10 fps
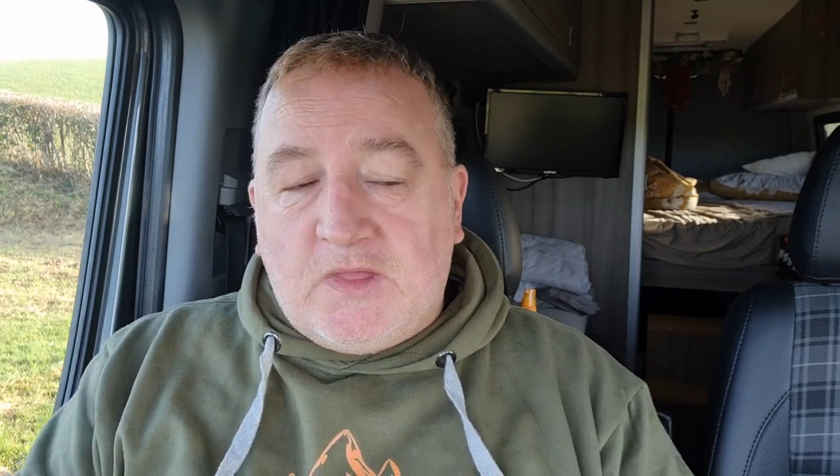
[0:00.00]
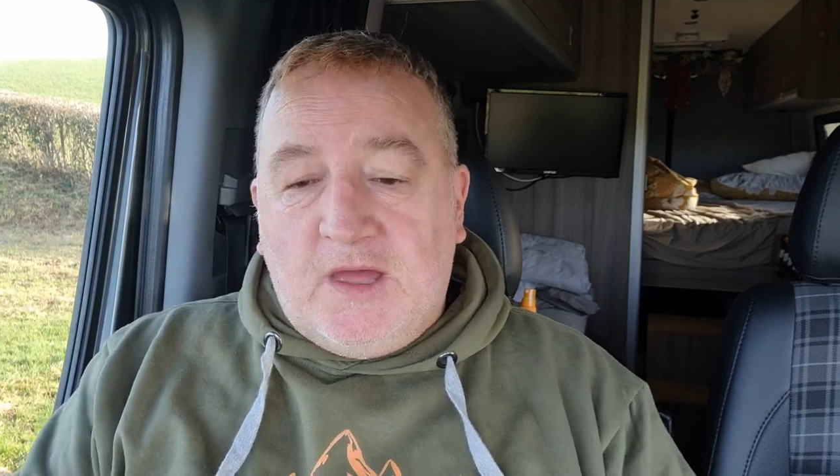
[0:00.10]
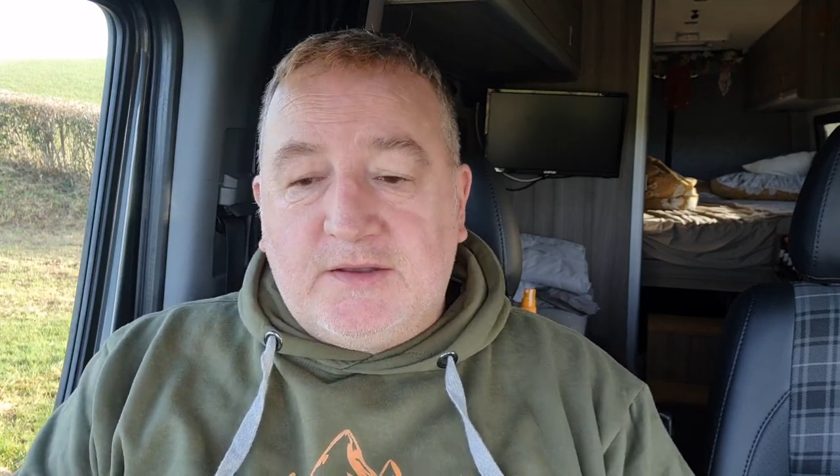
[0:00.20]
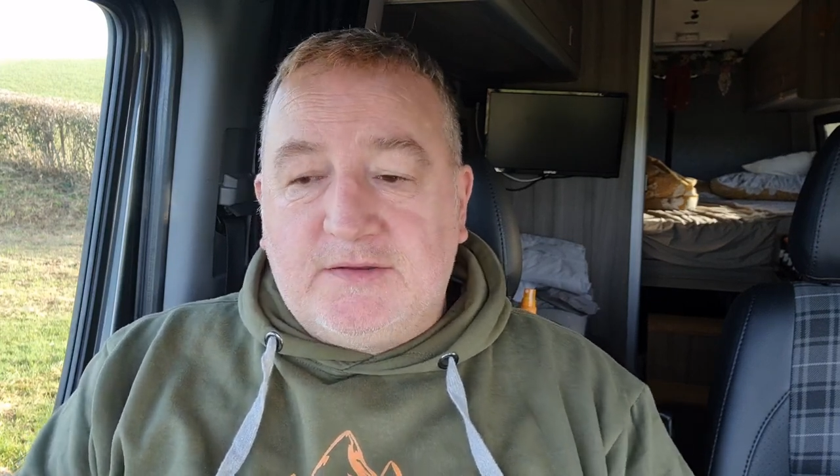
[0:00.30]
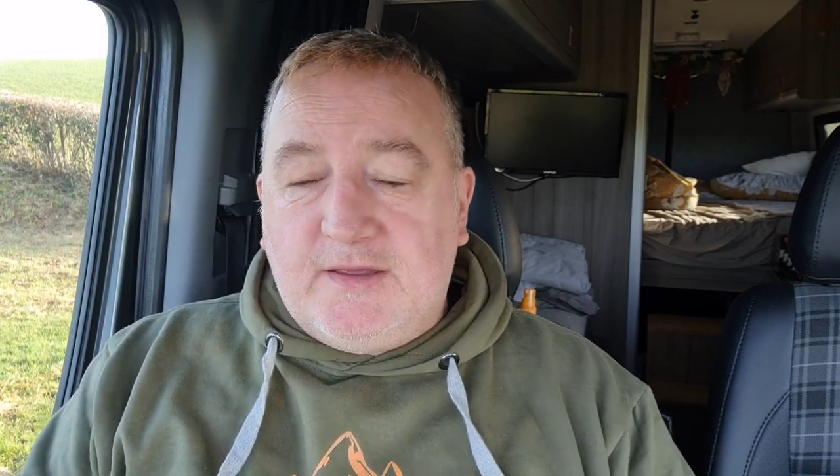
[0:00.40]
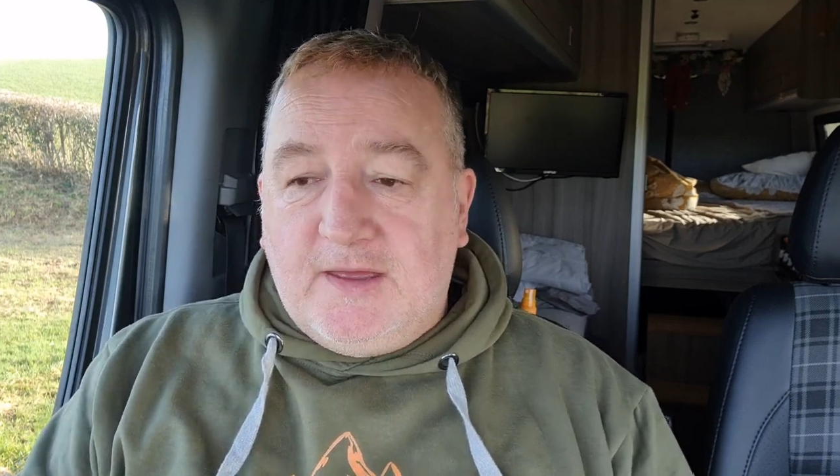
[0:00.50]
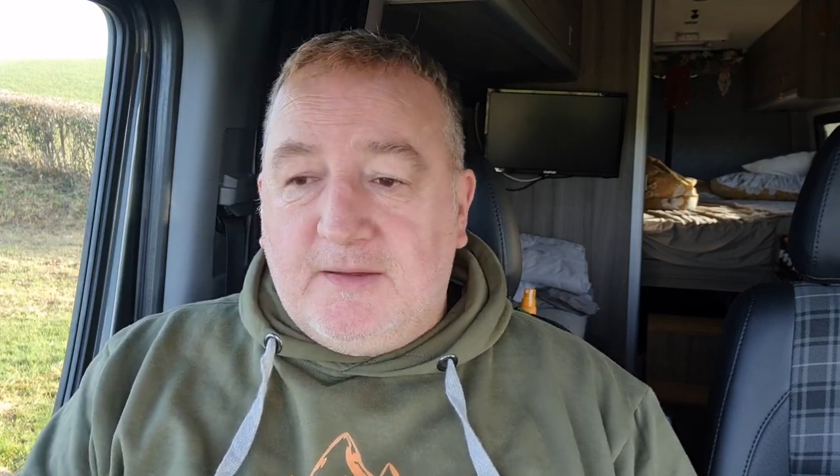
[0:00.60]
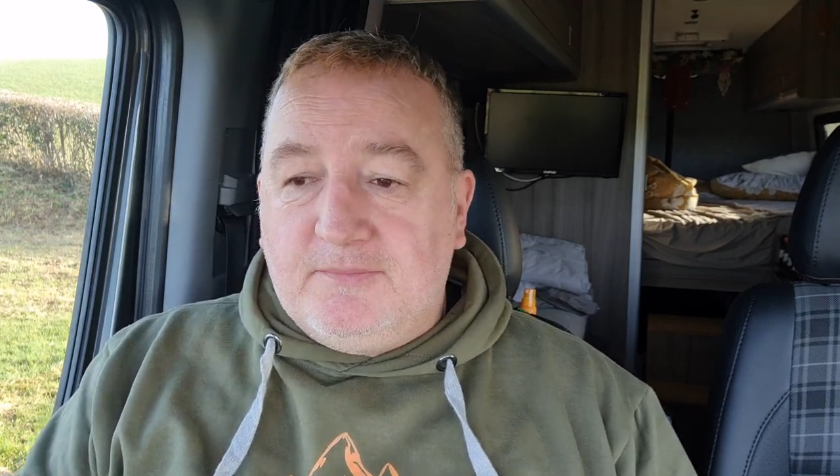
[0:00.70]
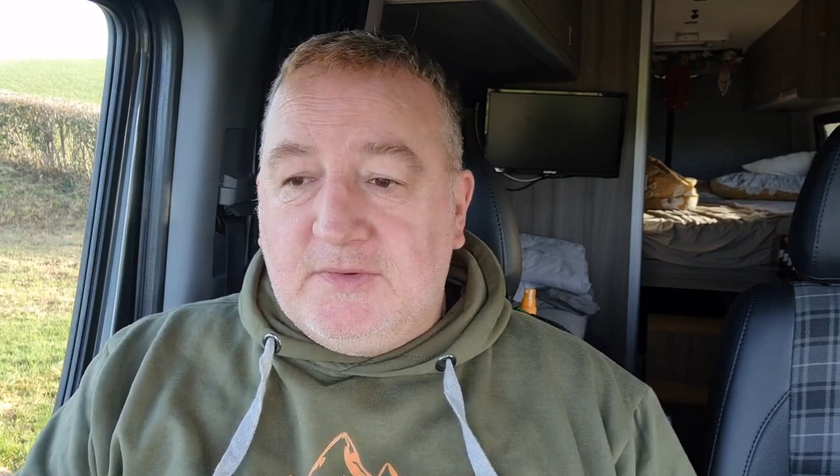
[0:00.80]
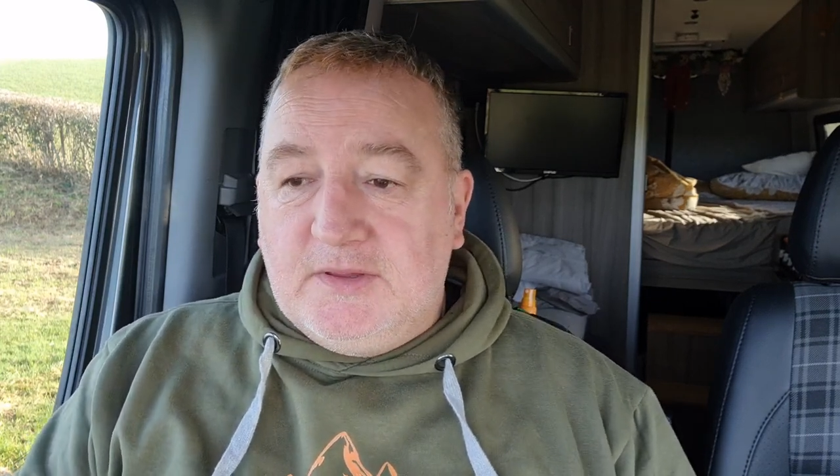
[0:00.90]
and
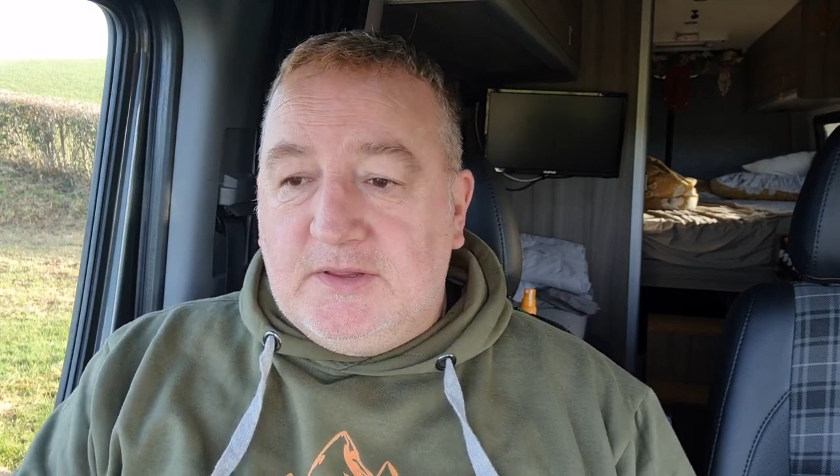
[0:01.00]
um,